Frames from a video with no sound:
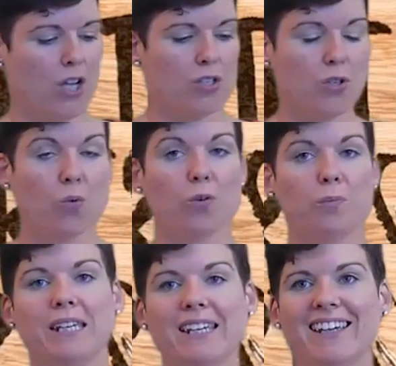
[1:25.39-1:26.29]
So we'll
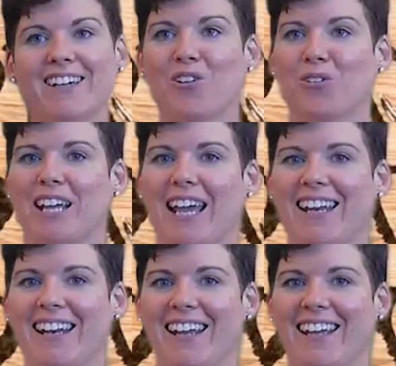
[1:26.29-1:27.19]
be
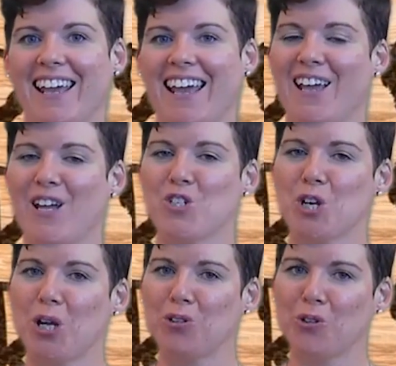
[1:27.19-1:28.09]
creating a
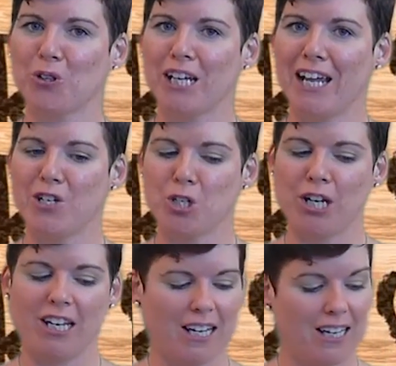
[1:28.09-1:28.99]
shelled
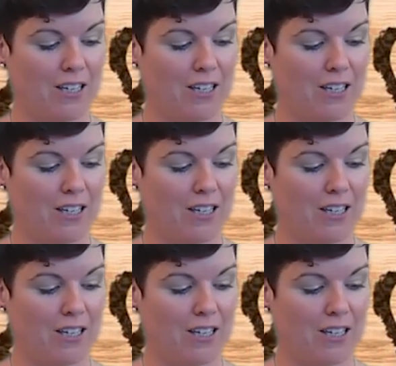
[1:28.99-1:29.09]
creation,